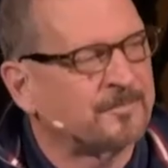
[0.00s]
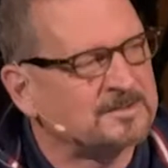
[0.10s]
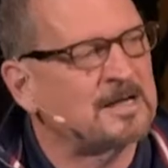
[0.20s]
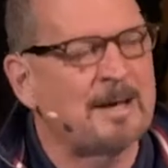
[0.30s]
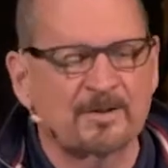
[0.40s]

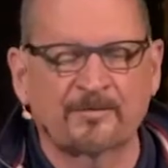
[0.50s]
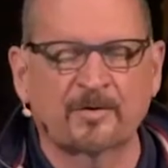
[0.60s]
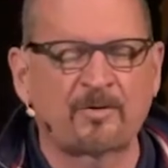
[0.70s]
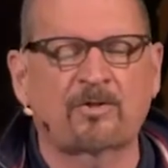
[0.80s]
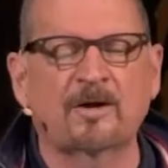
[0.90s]
time of the
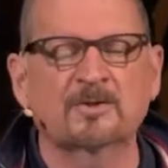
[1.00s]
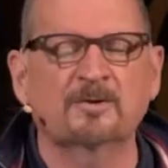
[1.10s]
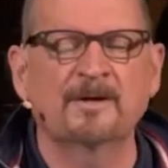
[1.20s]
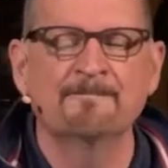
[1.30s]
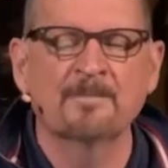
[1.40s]
first
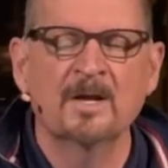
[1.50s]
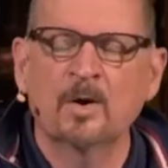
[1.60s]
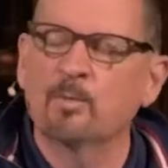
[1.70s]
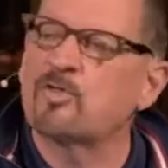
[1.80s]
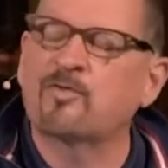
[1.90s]
century
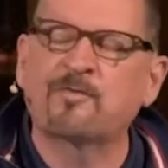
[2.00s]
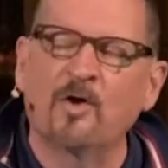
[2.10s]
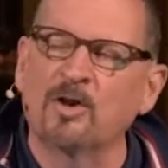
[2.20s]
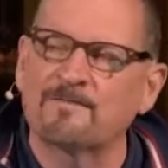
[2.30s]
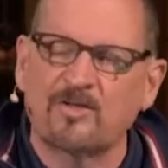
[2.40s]
was
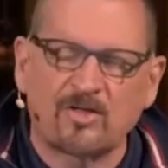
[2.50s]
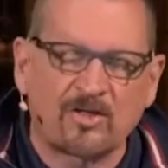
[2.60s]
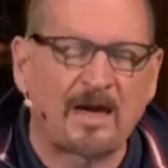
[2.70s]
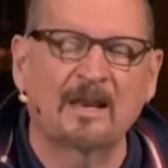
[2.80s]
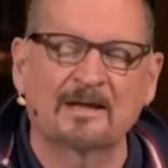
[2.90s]
full of
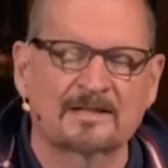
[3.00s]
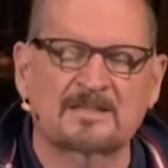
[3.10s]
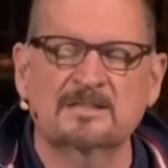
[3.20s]
zealots.